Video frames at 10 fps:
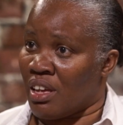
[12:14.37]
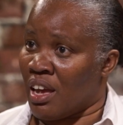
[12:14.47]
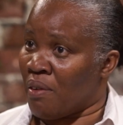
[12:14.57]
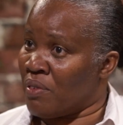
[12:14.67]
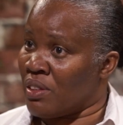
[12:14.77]

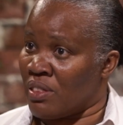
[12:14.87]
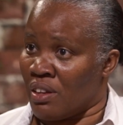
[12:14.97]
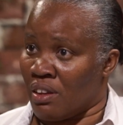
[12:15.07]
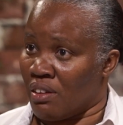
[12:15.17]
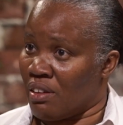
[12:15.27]

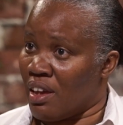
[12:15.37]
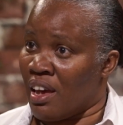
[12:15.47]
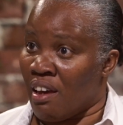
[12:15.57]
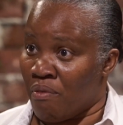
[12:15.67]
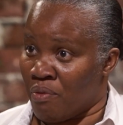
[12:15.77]
everything.
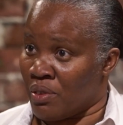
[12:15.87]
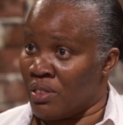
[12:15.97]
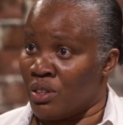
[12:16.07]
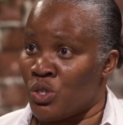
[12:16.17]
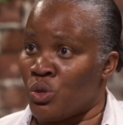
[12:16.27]

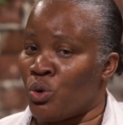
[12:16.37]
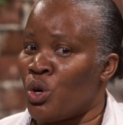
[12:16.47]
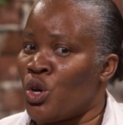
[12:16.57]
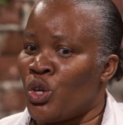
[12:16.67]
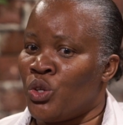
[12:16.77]
So
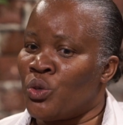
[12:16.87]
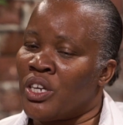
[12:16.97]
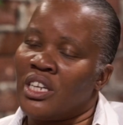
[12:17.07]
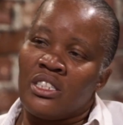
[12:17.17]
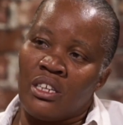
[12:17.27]
you
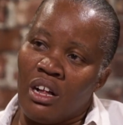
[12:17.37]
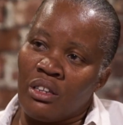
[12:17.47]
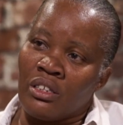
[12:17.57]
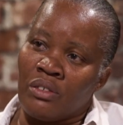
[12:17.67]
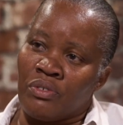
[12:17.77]
can't tell
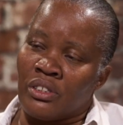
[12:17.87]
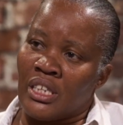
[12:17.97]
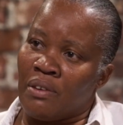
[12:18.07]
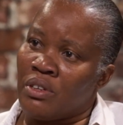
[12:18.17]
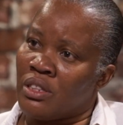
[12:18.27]
the difference.
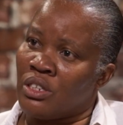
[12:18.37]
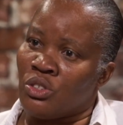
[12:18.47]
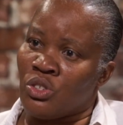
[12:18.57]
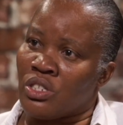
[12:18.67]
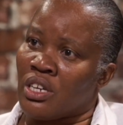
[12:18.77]
Everything
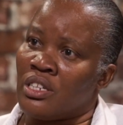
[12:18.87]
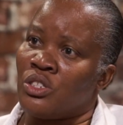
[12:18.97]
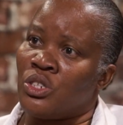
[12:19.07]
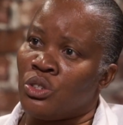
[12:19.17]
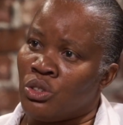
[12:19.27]
just
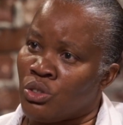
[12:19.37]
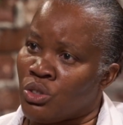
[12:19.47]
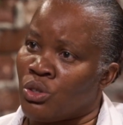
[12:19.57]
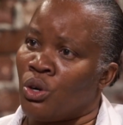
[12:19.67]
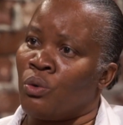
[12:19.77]
continue
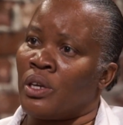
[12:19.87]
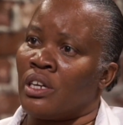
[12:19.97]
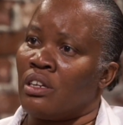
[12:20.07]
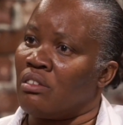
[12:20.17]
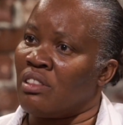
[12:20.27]
just
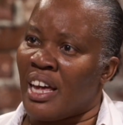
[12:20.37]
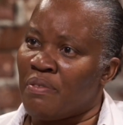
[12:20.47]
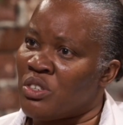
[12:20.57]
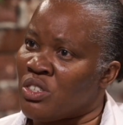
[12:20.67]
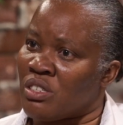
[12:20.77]
going.
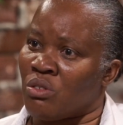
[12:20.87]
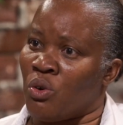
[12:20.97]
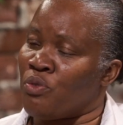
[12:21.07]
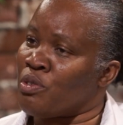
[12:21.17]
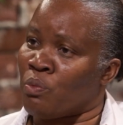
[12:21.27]
Life just go
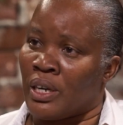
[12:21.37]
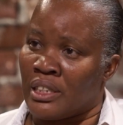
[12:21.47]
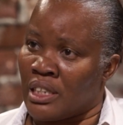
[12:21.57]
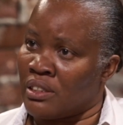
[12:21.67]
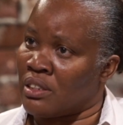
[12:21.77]
from one
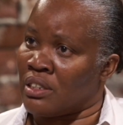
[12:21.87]
day to the